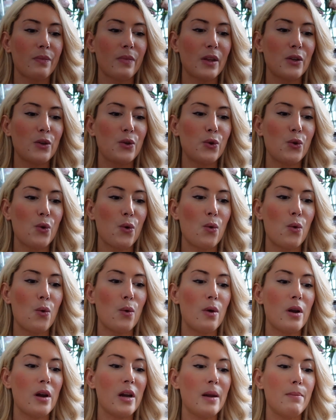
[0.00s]
you
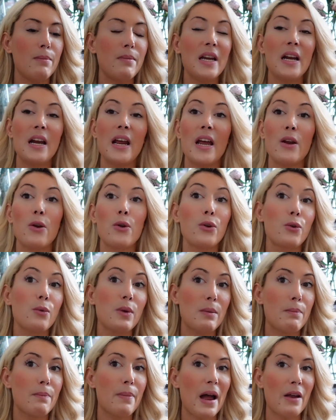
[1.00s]
know, Les Mille et Une
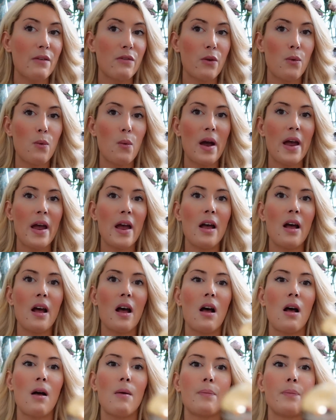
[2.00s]
Nuits, by the way,
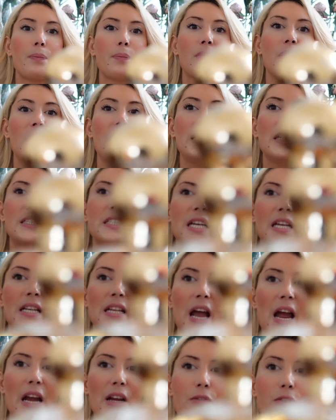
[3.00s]
Indian
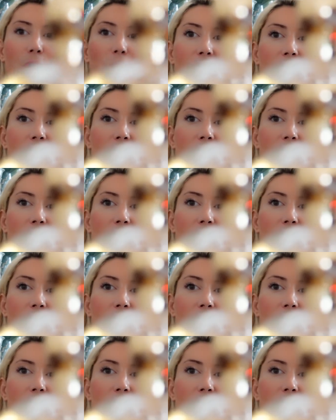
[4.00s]
Night, for